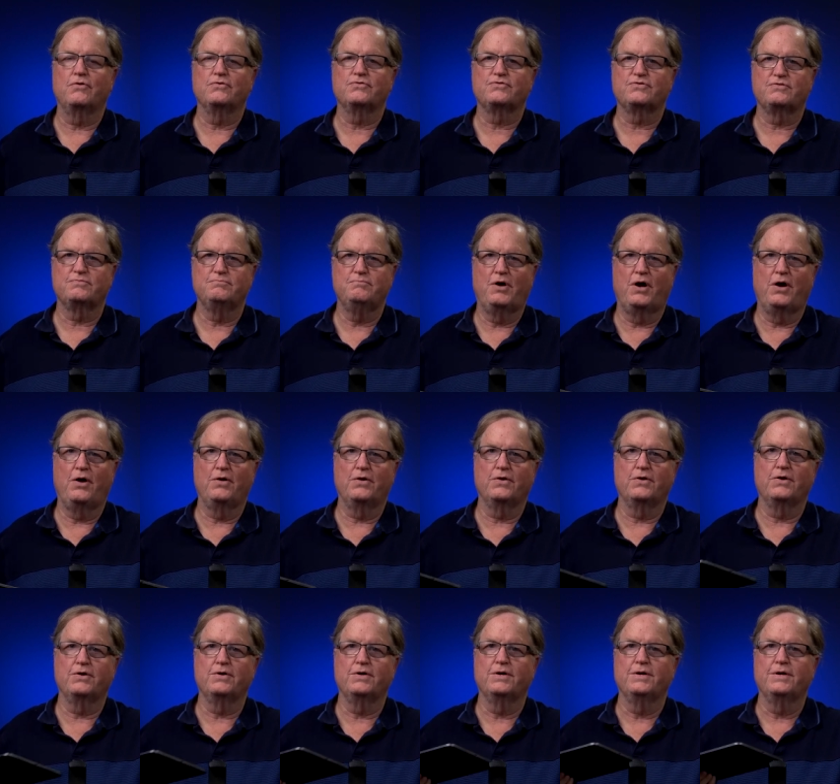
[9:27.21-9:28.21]

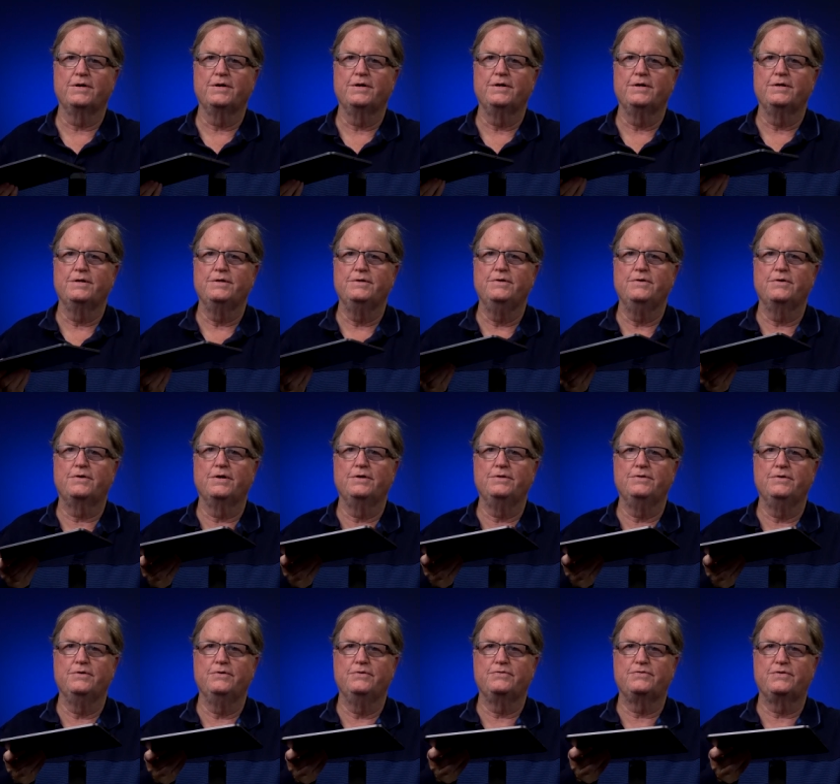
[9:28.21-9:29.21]
smaller, you can
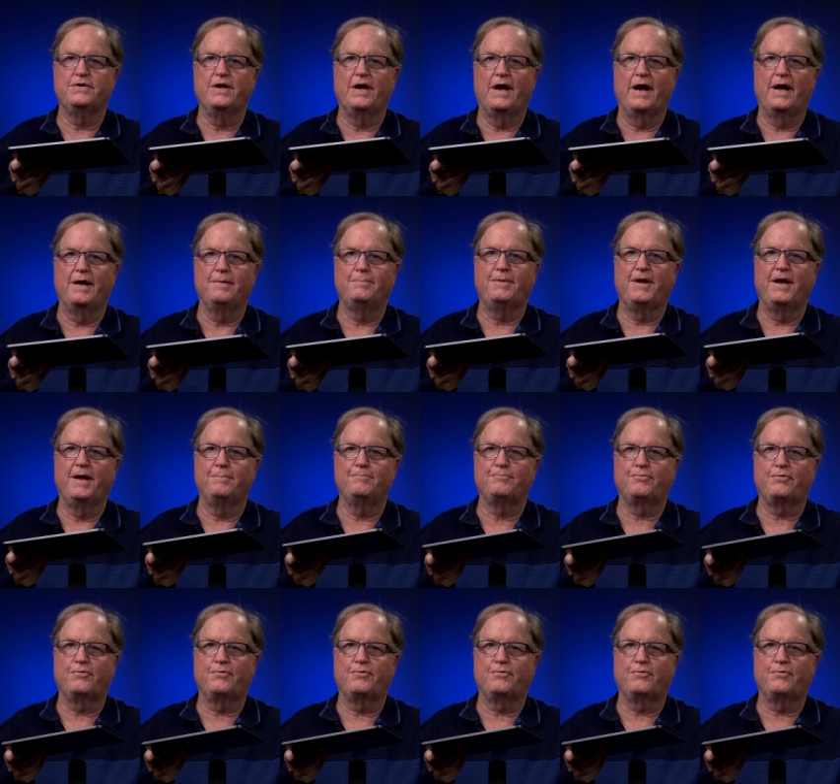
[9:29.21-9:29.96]
use the iPad